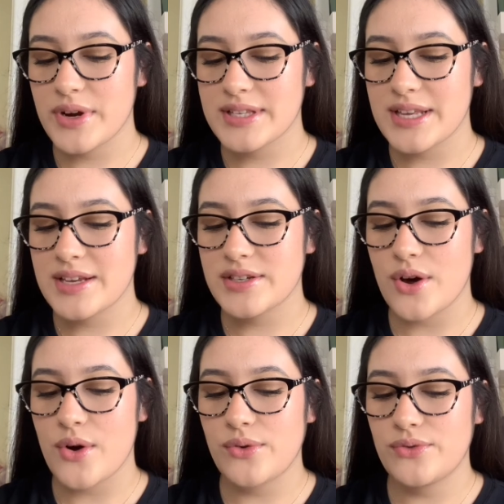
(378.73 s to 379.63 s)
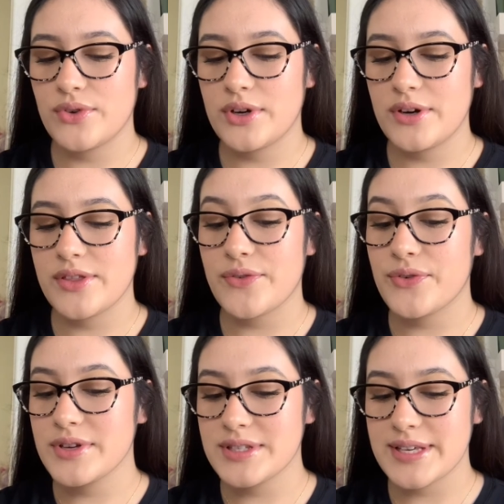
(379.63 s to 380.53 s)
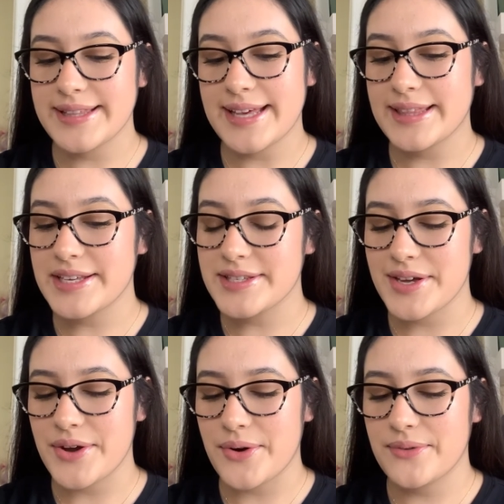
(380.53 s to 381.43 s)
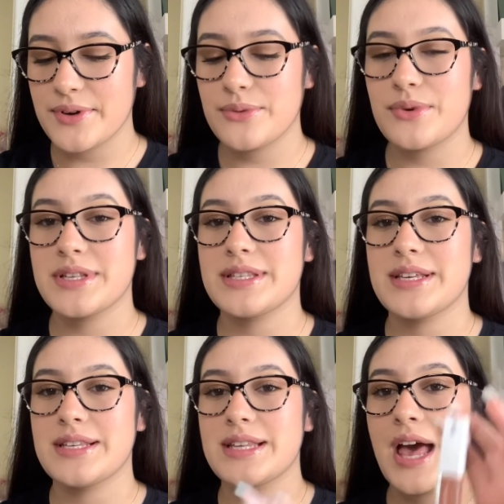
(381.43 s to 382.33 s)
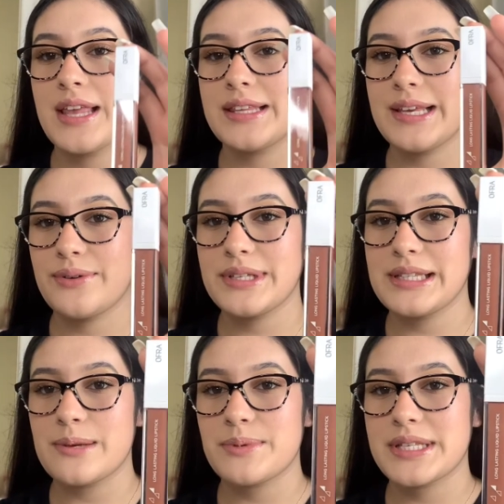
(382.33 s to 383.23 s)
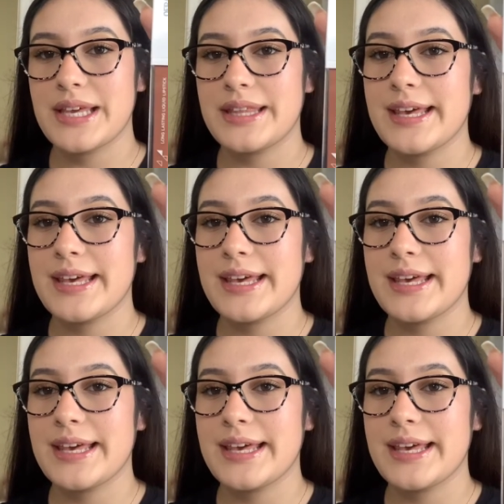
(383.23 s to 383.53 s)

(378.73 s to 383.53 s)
sent over, the first thing that they sent over was this liquid lipstick.